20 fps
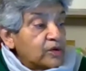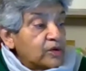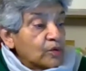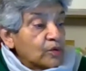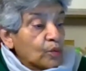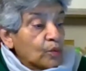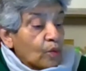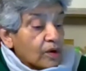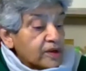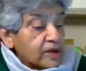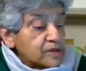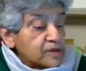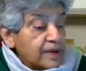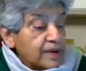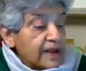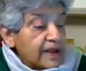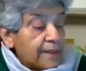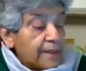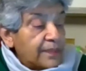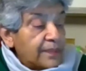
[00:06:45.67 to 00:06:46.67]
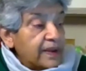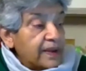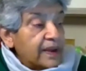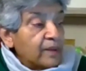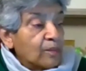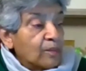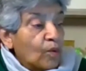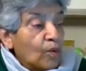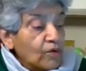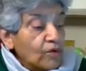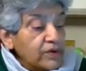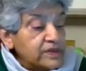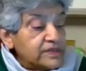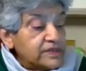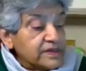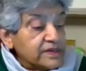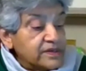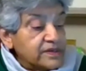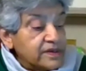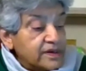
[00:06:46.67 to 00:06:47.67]
to what has been happening in more
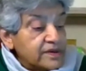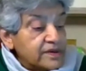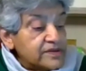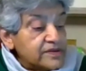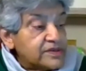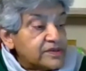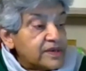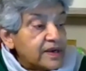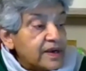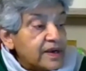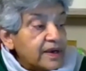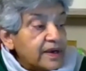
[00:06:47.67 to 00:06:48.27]
recent years.